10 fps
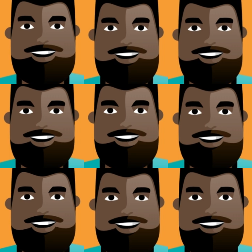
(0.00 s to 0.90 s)
So we
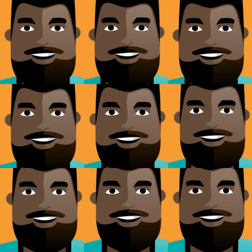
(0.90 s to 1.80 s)
are getting to
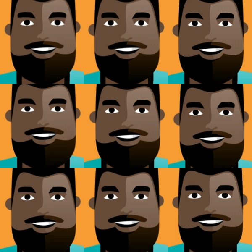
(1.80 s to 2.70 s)
chat a lot
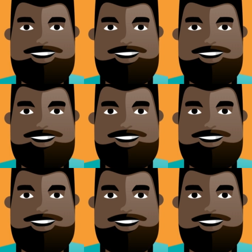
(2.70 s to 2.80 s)
more,